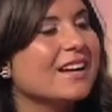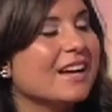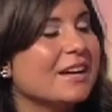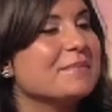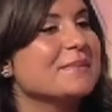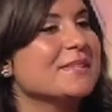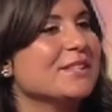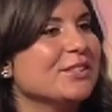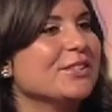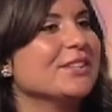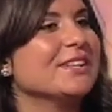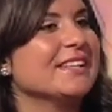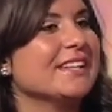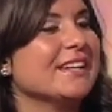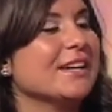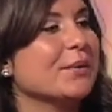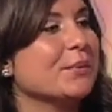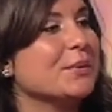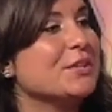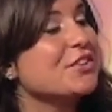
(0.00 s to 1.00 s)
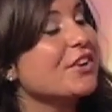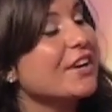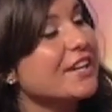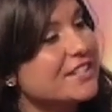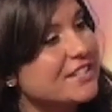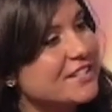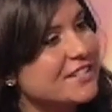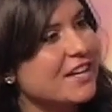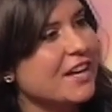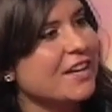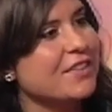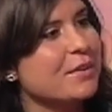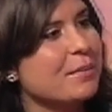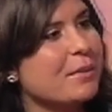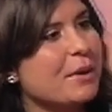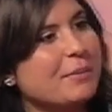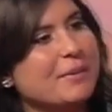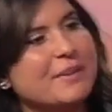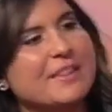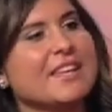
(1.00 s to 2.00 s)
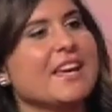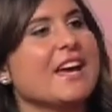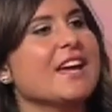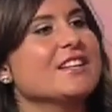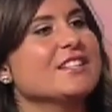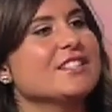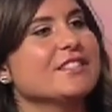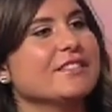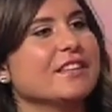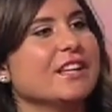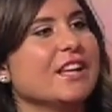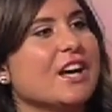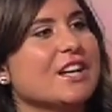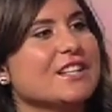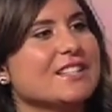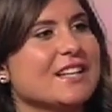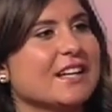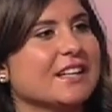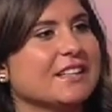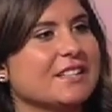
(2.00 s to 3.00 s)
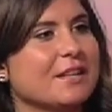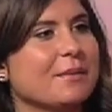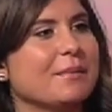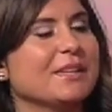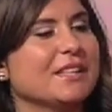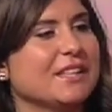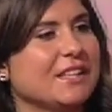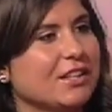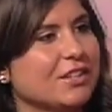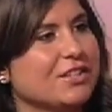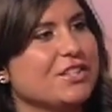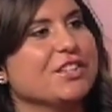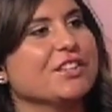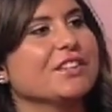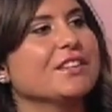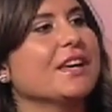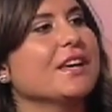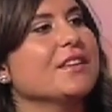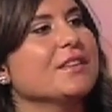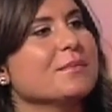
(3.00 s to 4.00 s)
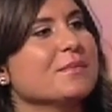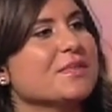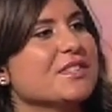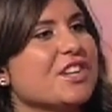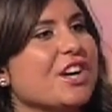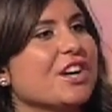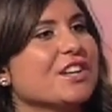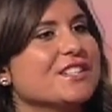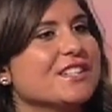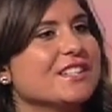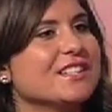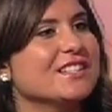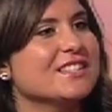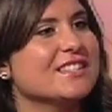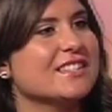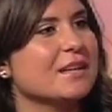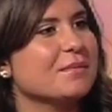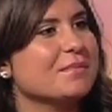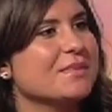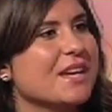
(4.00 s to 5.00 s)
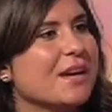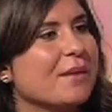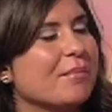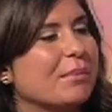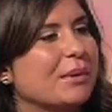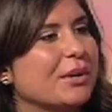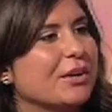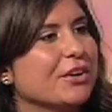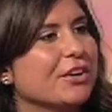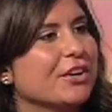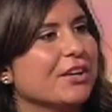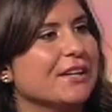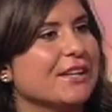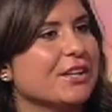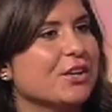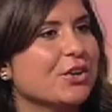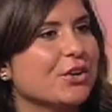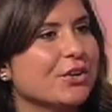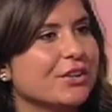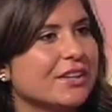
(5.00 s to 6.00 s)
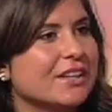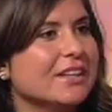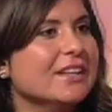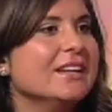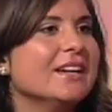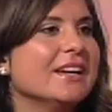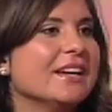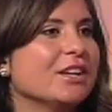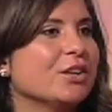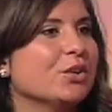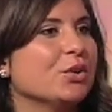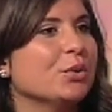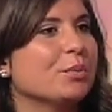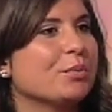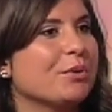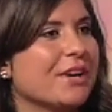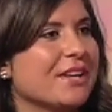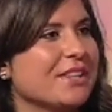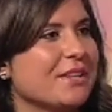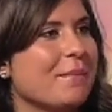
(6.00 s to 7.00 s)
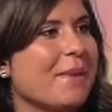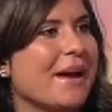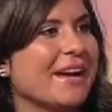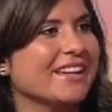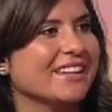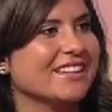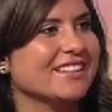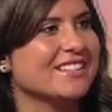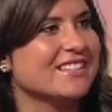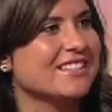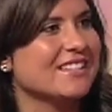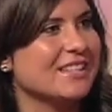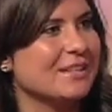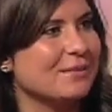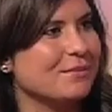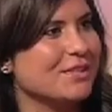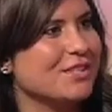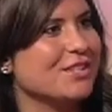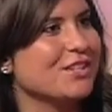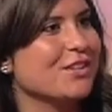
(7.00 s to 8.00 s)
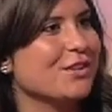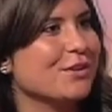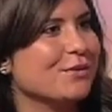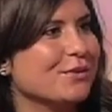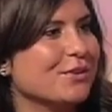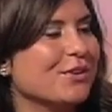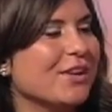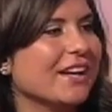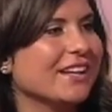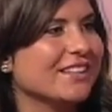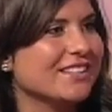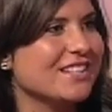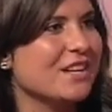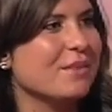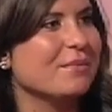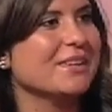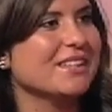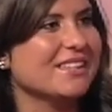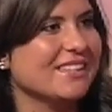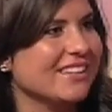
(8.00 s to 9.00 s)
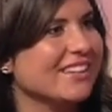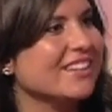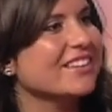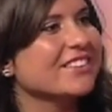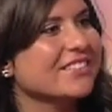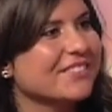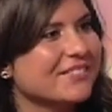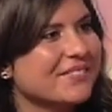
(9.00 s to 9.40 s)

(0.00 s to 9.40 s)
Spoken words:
Absolutely, yeah. We tried to sign them up at the end of the last academic year to get them started in September early on, incorporate the banking scheme into the full academic year.